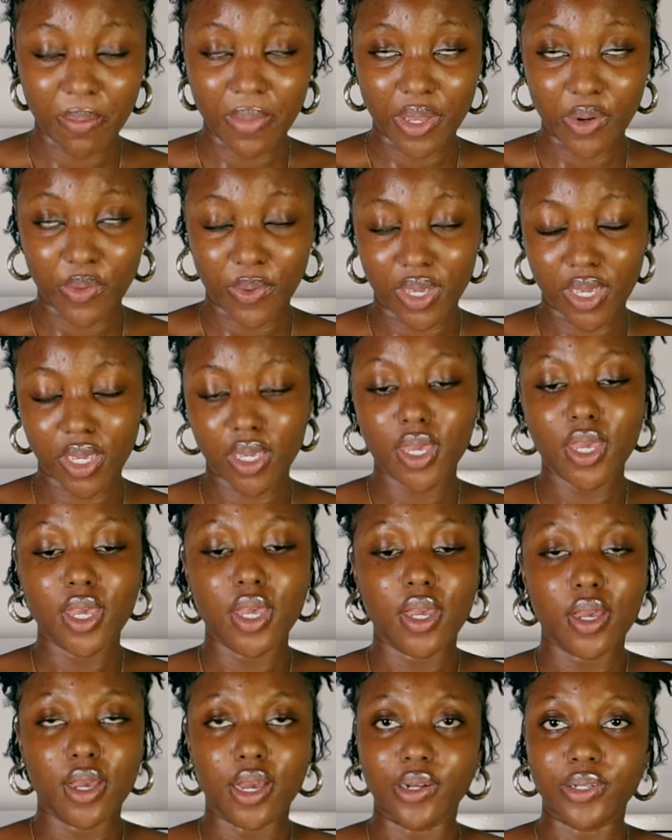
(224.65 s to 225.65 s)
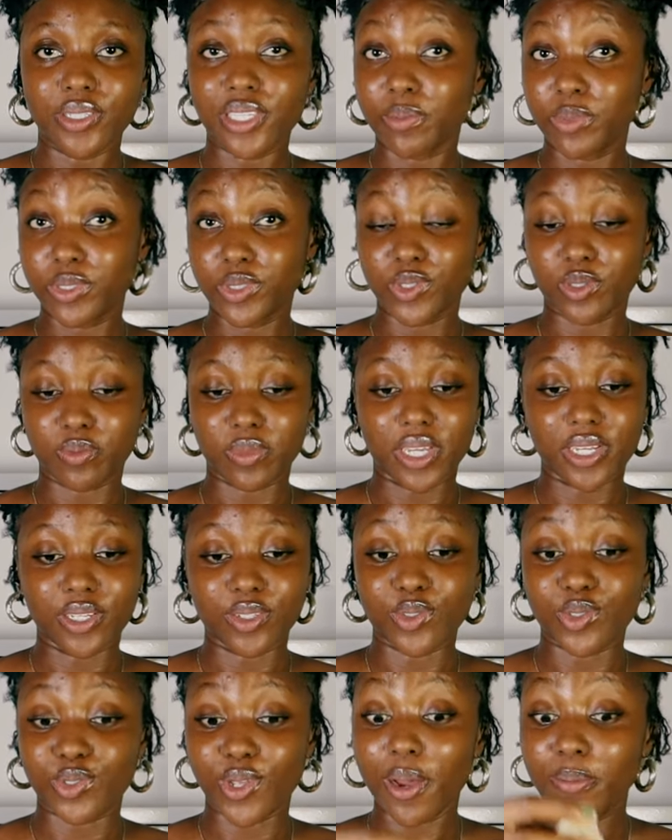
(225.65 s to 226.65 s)
by the way, I know Sabi eats with me,
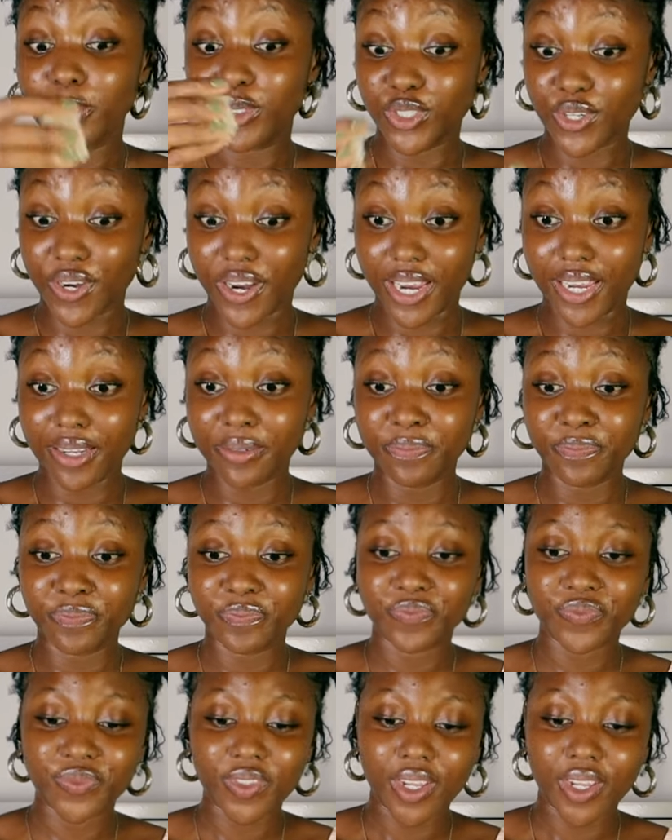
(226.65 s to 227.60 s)
and so I'm trying.